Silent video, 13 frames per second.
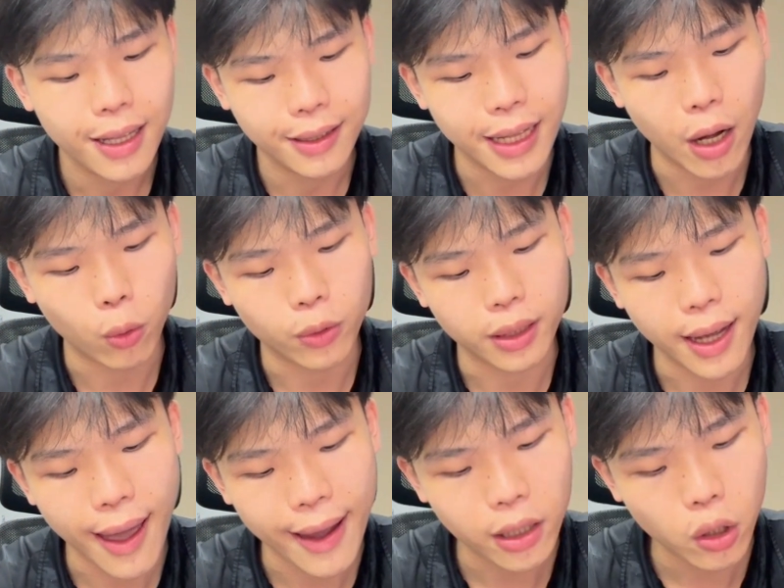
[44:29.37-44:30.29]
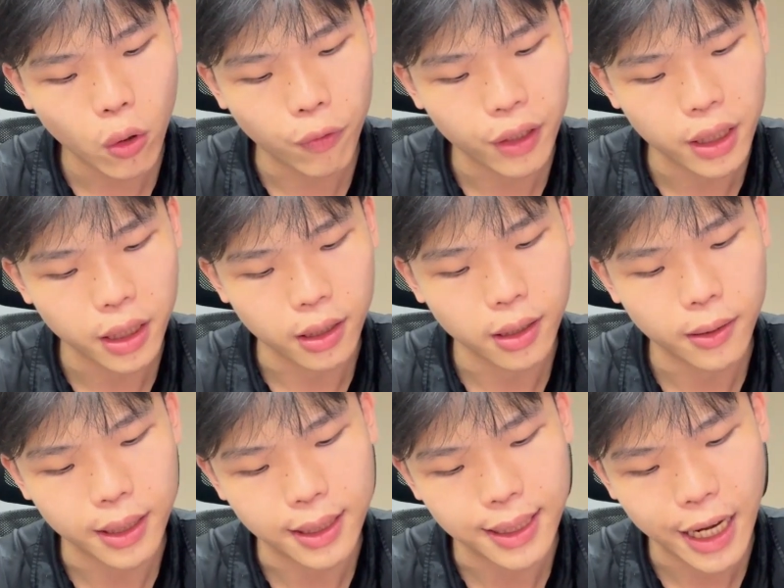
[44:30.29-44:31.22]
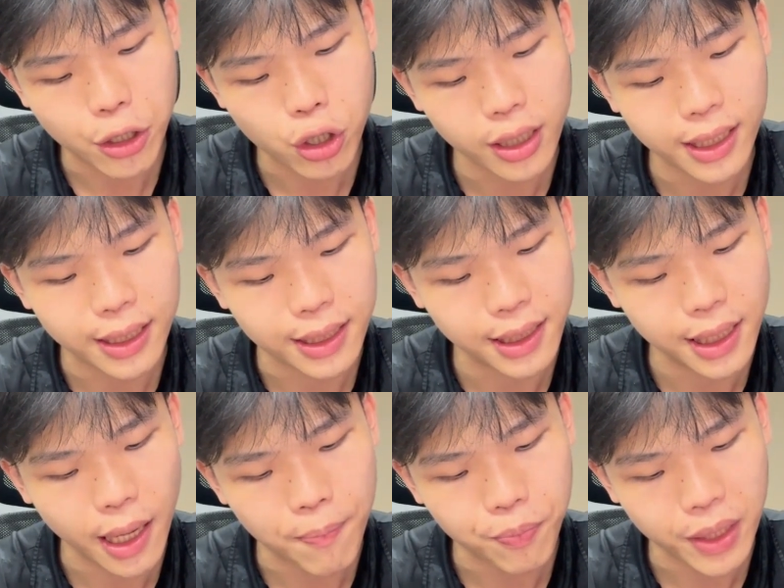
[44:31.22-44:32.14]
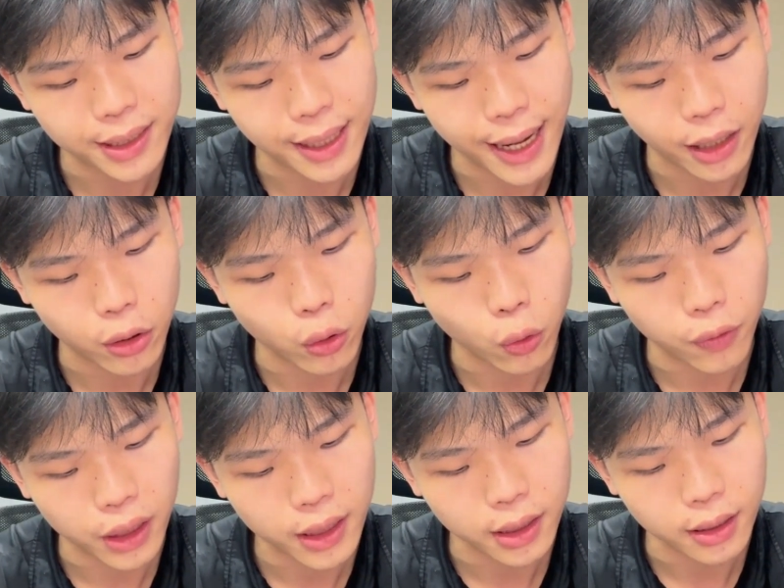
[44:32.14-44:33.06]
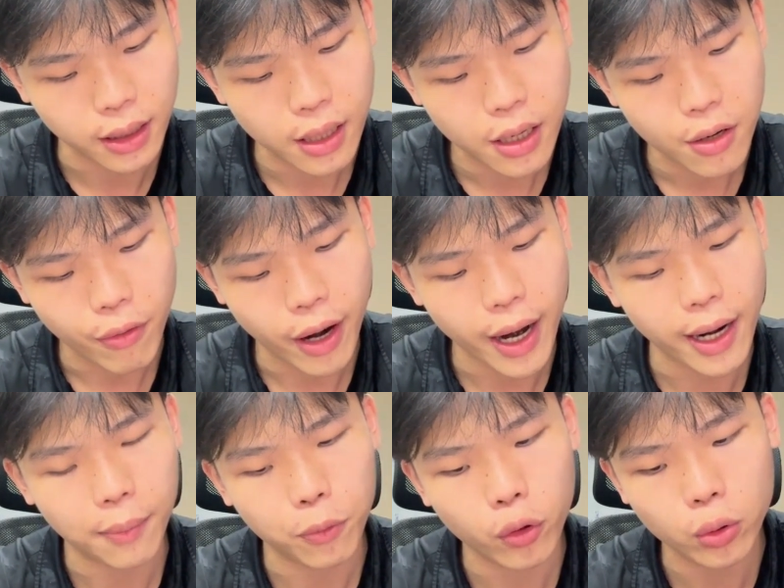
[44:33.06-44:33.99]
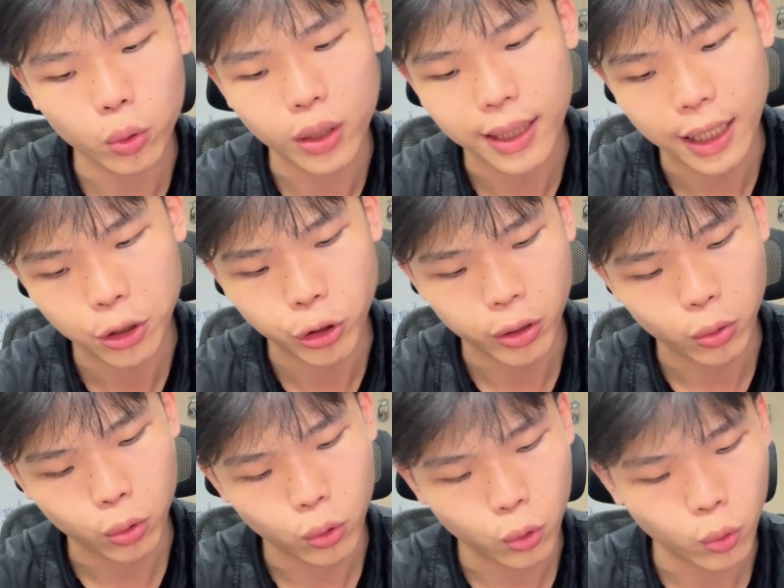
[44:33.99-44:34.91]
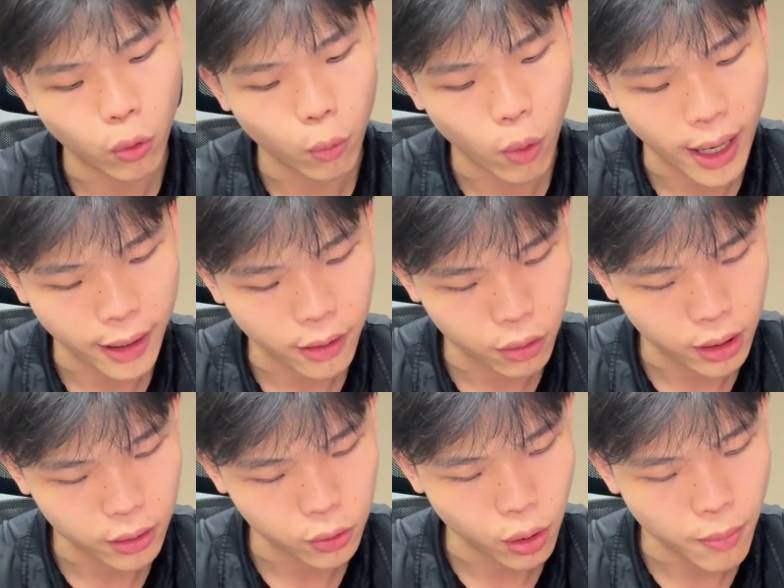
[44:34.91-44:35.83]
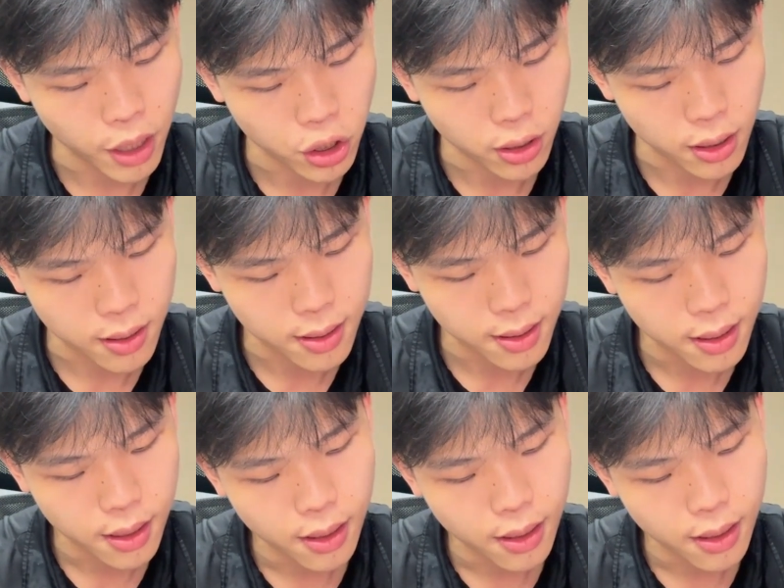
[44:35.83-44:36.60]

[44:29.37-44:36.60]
Now, the angle over here is actually the same as the angle over here, right? And I'm going to illustrate to you why. Okay, so imagine this.